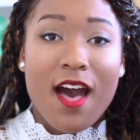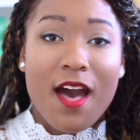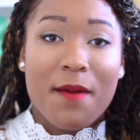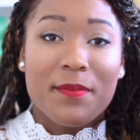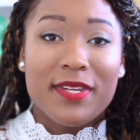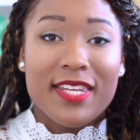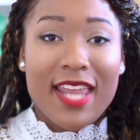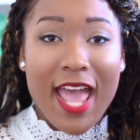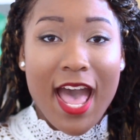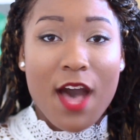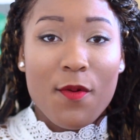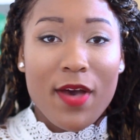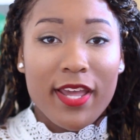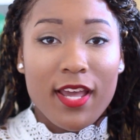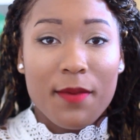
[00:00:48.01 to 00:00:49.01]

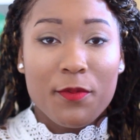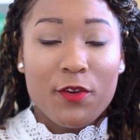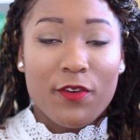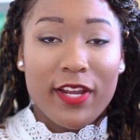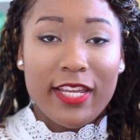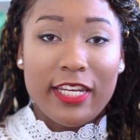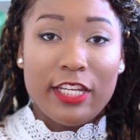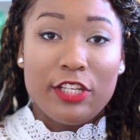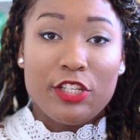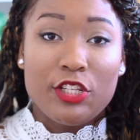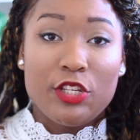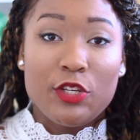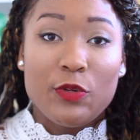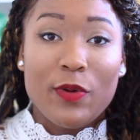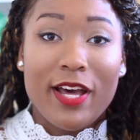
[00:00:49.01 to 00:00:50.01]
Now I upgraded
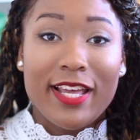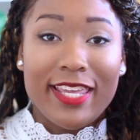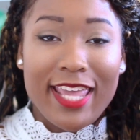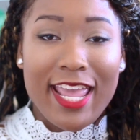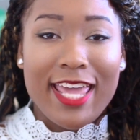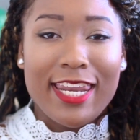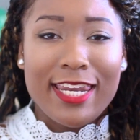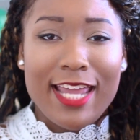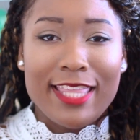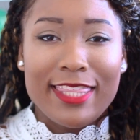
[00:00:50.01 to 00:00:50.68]
to a Canon,